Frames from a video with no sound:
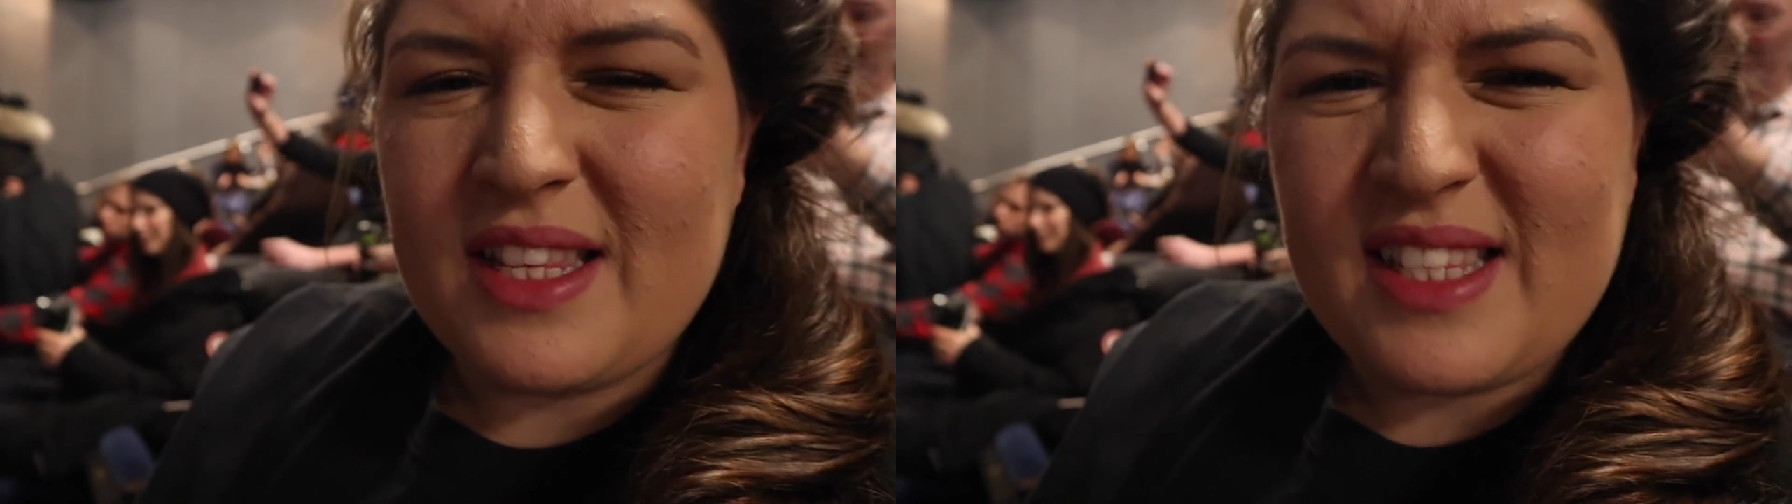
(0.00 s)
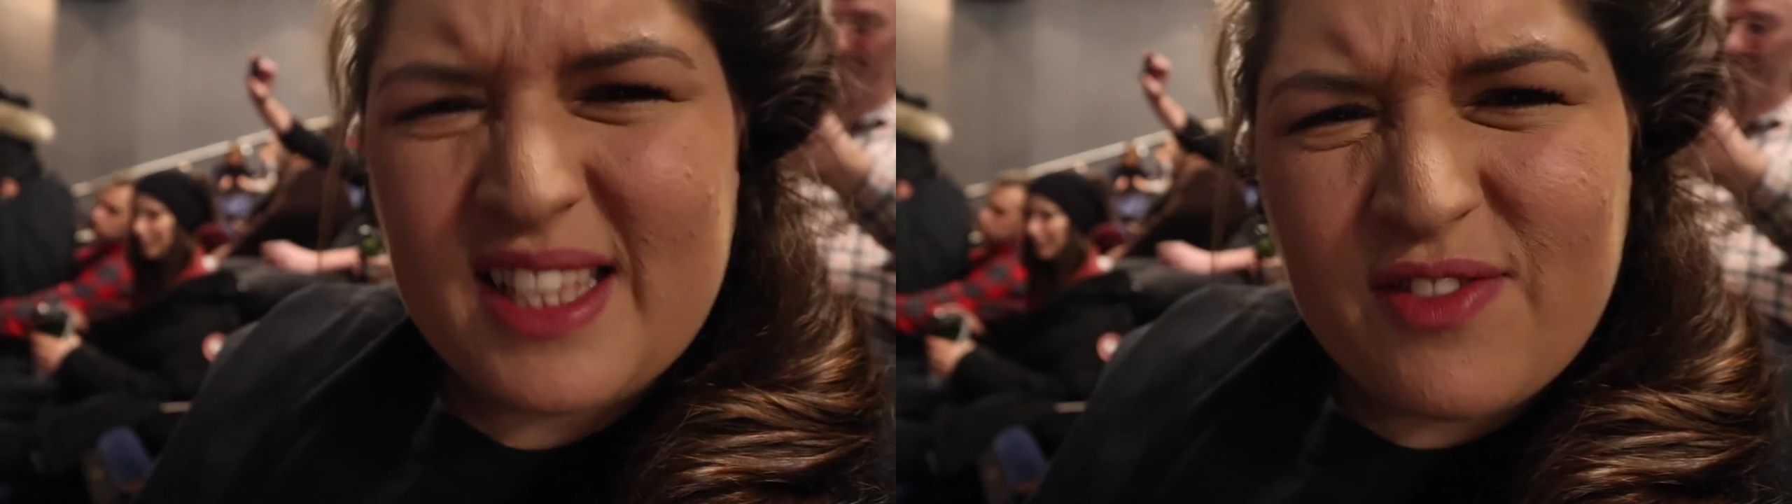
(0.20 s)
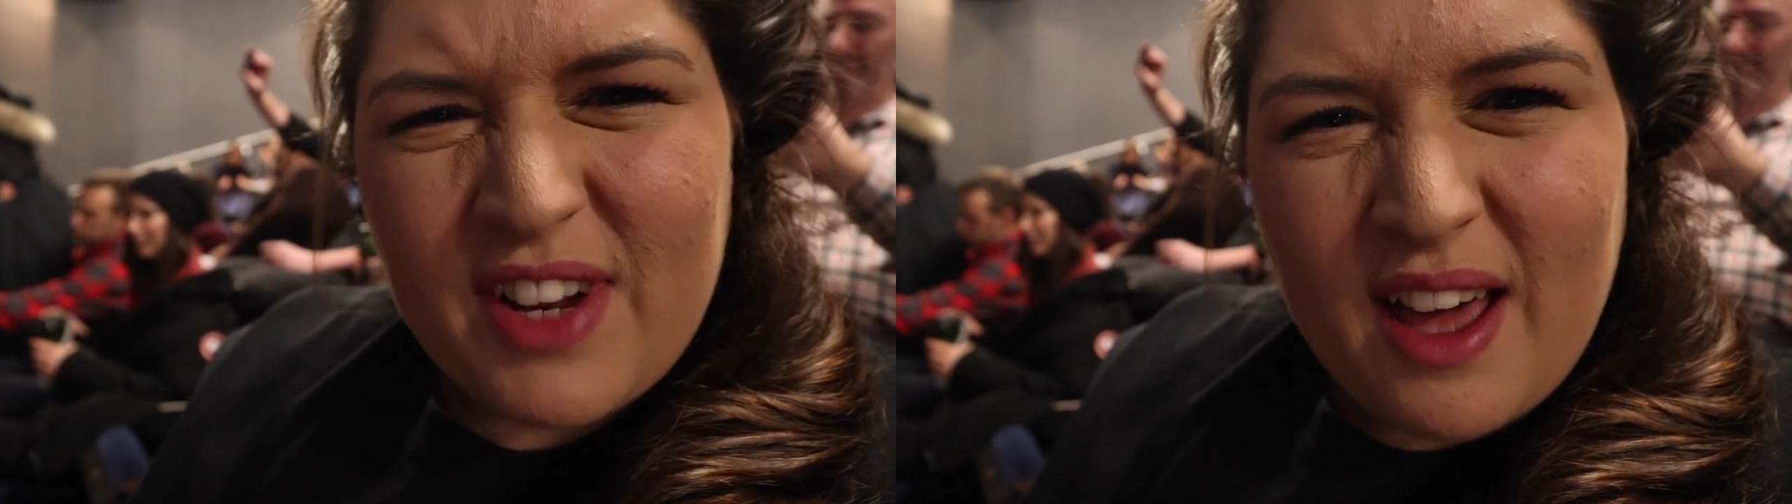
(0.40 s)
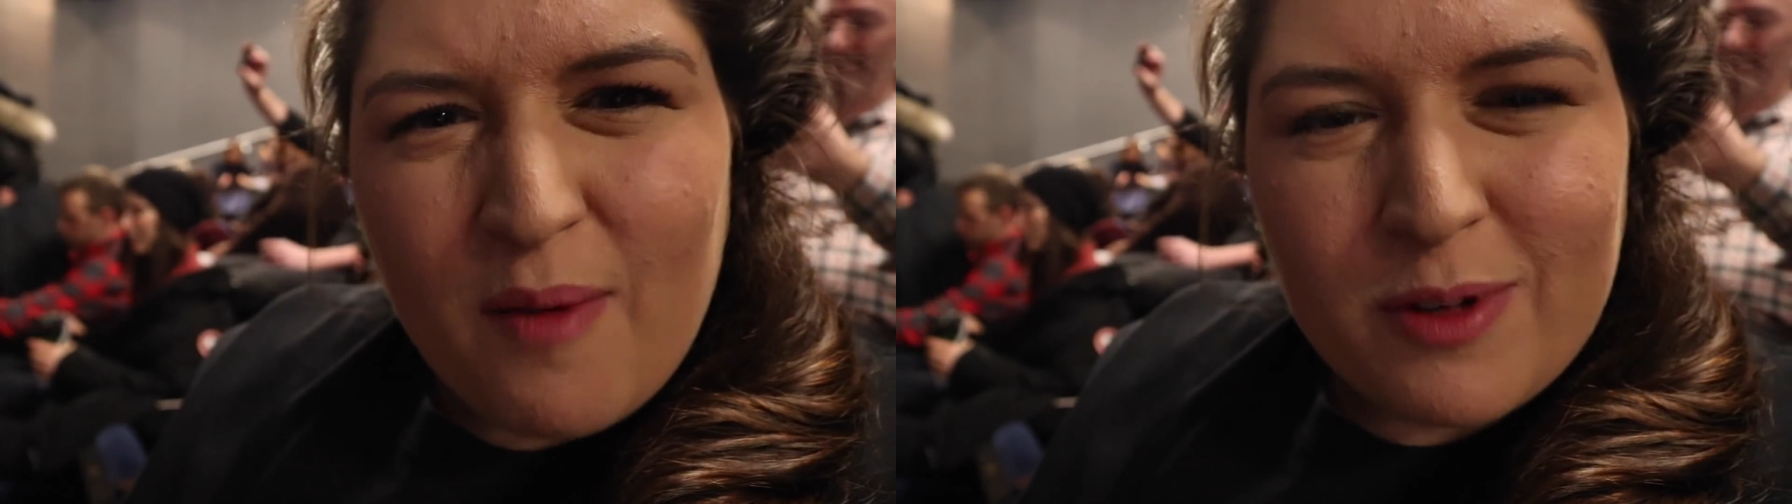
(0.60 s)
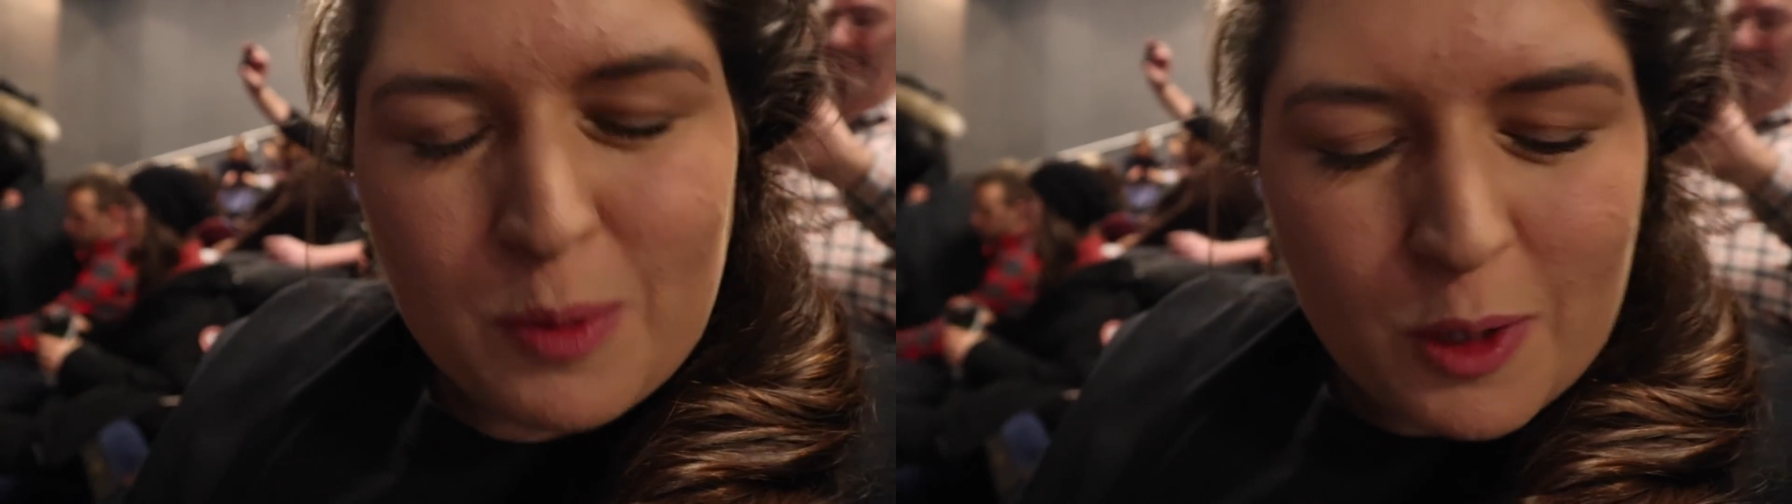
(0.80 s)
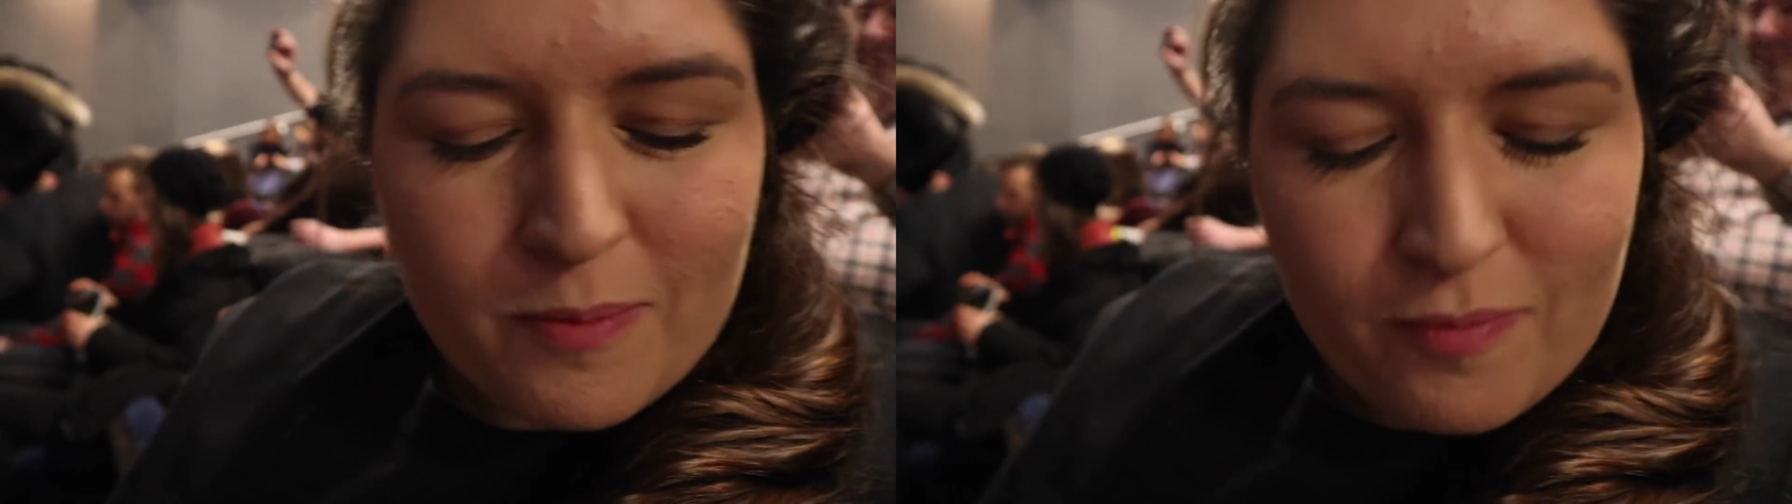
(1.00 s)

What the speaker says: The seats are really comfortable.